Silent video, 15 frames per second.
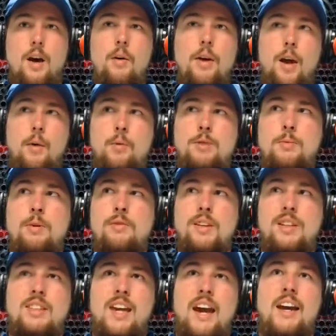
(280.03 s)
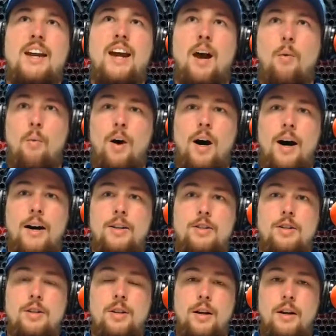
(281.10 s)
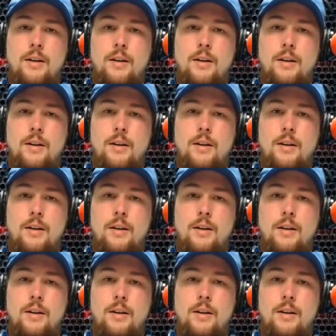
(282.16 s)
okay, which movies can I watch